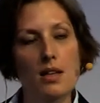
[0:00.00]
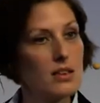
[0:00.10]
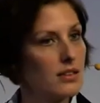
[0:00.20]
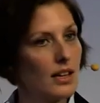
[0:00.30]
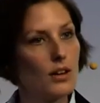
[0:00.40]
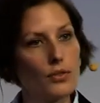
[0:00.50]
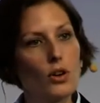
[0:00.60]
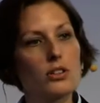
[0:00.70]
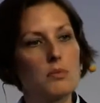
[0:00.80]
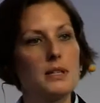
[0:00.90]
This can, of
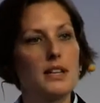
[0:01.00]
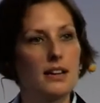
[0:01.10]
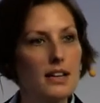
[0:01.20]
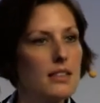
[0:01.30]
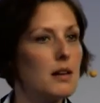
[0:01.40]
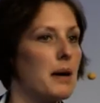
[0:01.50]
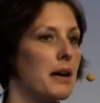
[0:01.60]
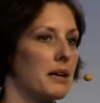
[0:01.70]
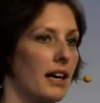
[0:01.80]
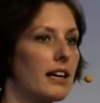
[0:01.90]
course, be done either
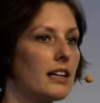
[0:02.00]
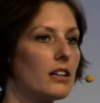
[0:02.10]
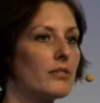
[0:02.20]
by mechanical